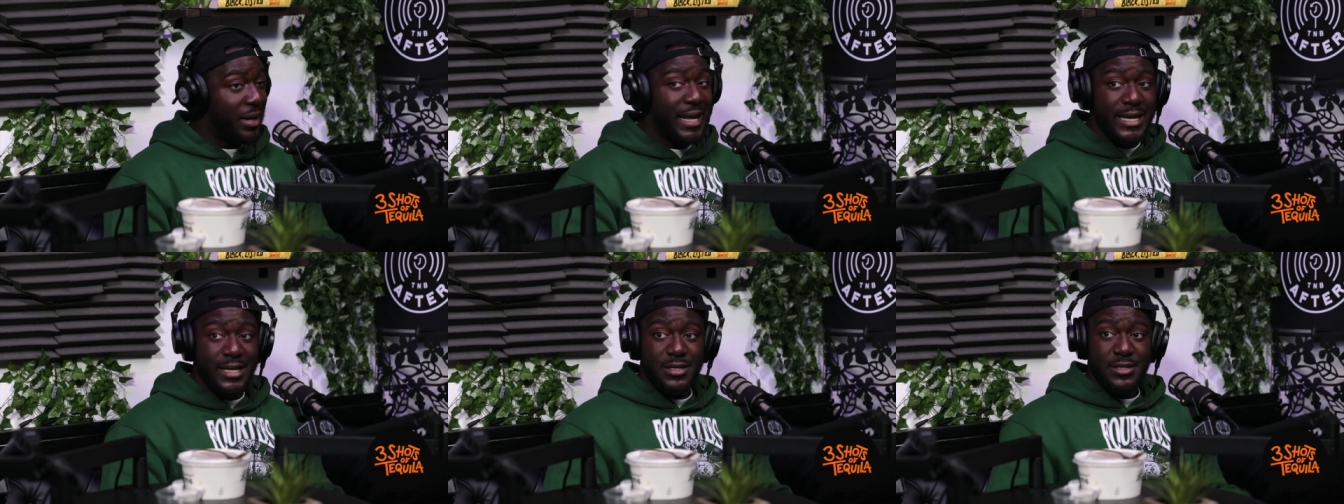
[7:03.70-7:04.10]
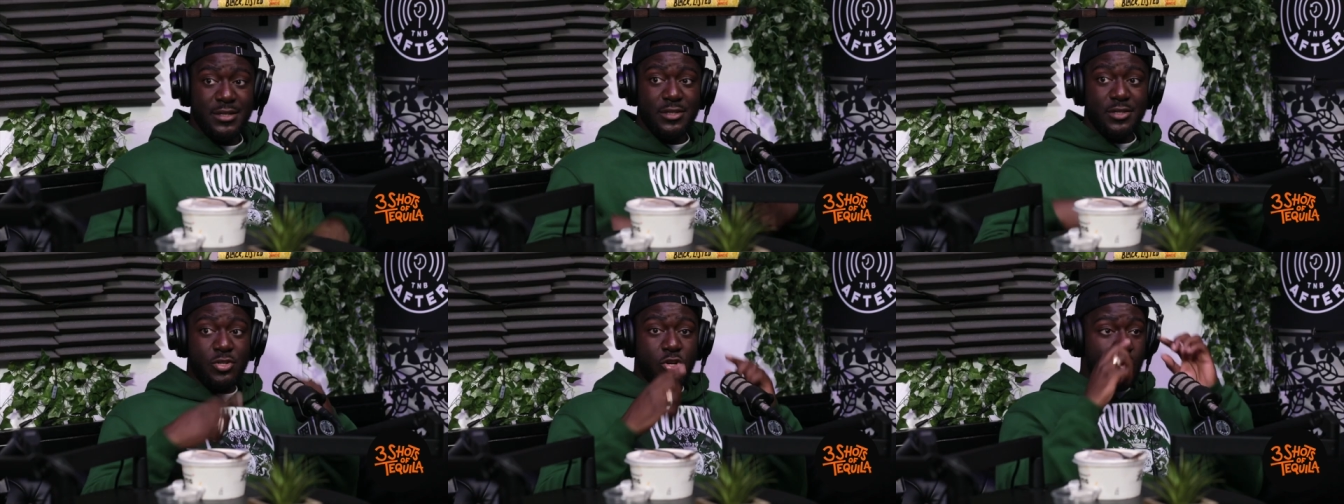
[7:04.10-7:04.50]
a blade.
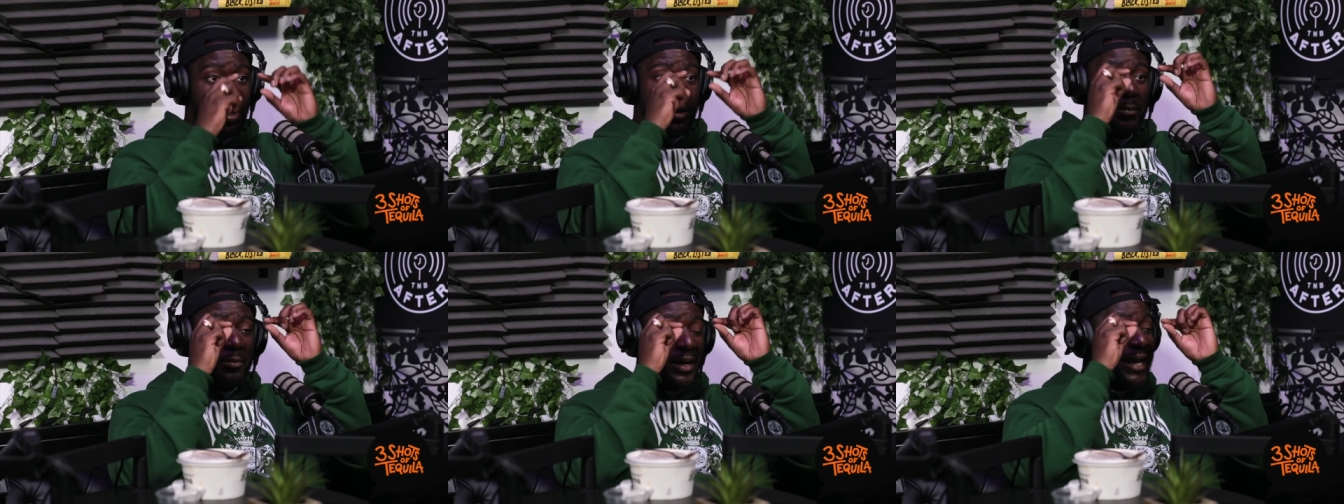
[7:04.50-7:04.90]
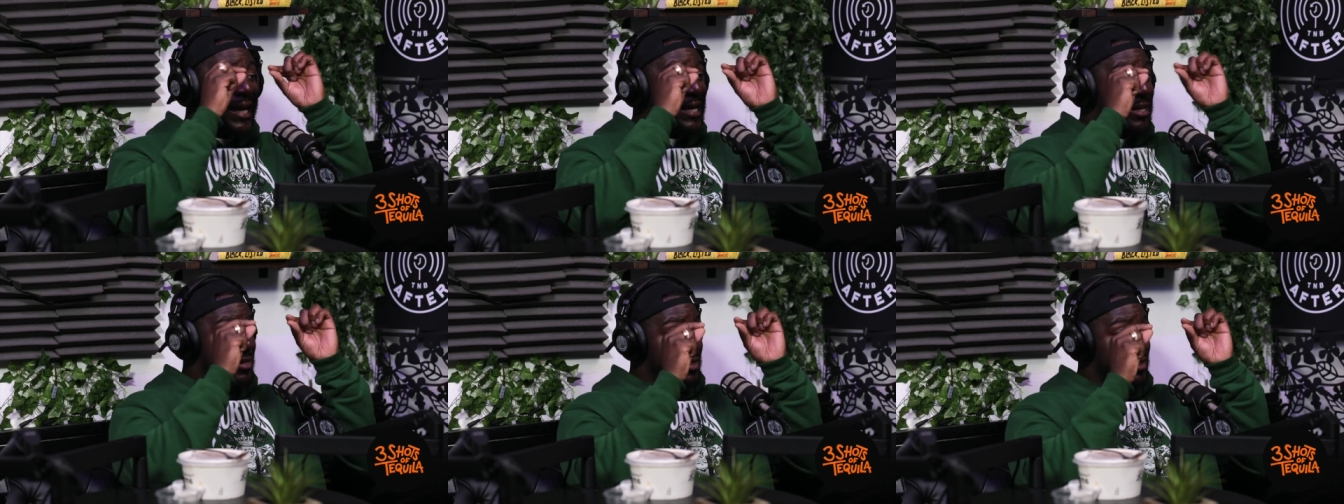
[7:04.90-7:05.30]
No, a
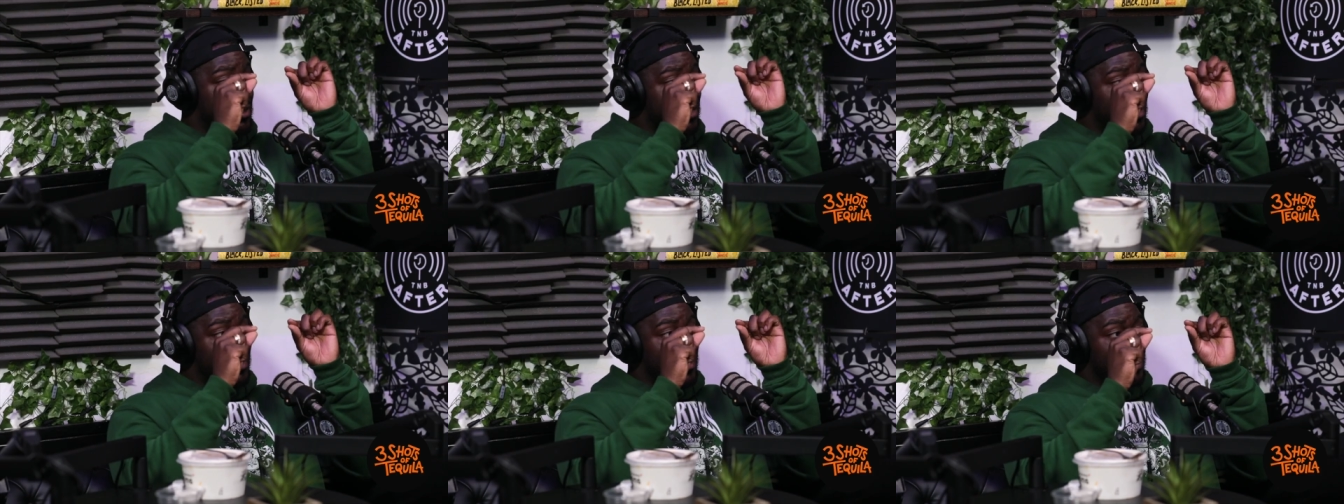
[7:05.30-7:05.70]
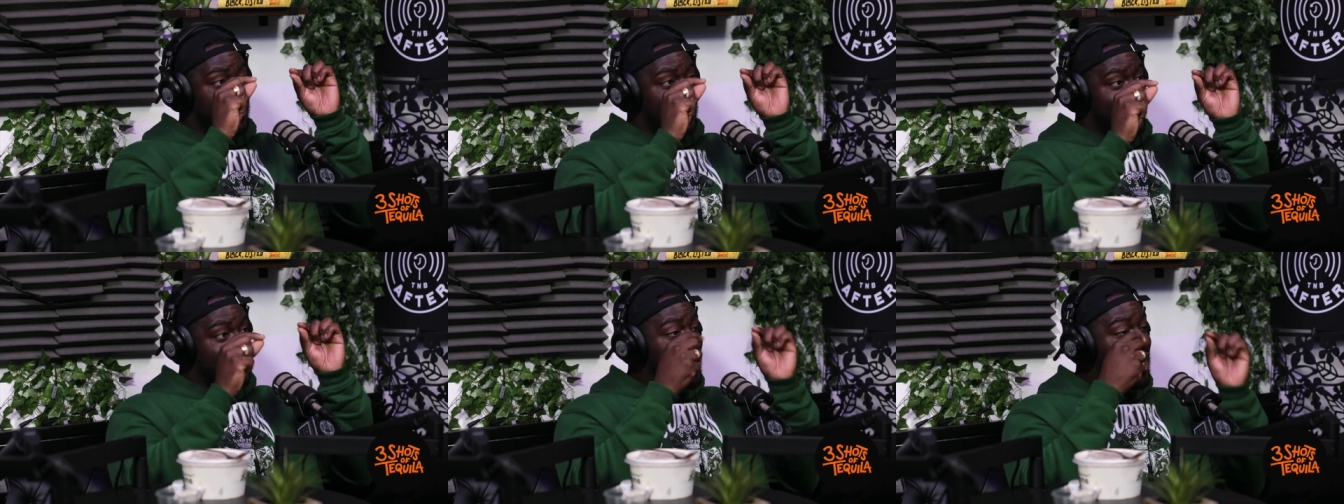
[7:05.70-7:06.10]
blade.
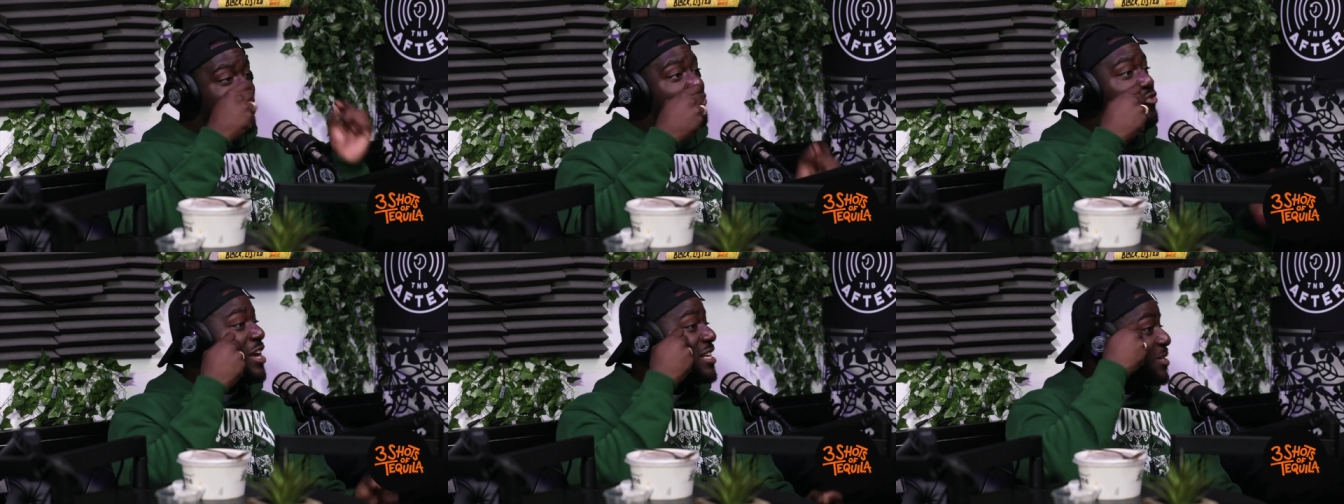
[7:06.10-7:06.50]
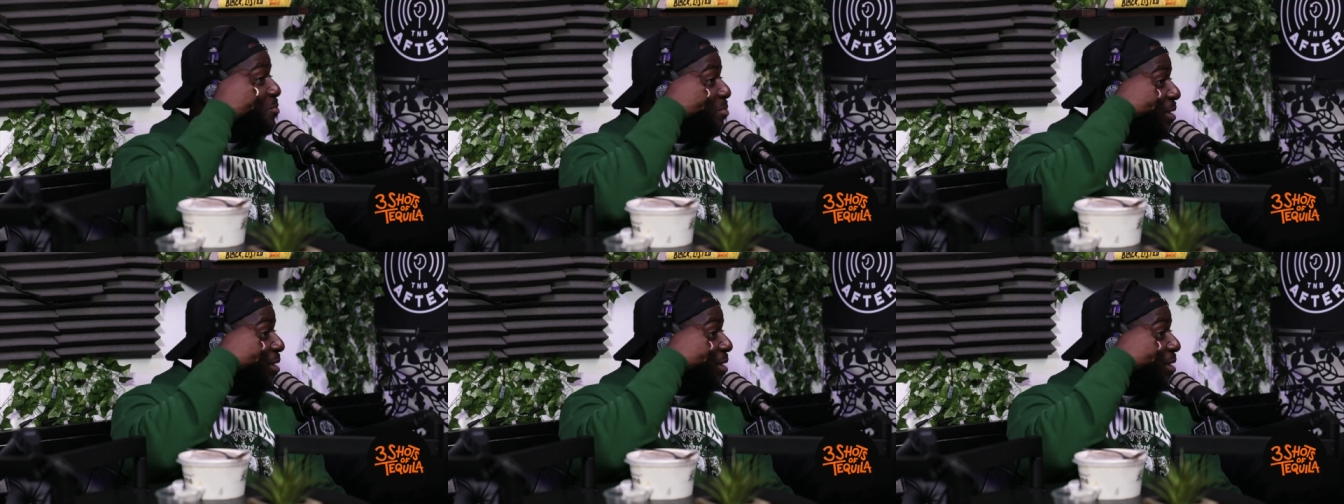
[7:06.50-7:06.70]
You know, that the razor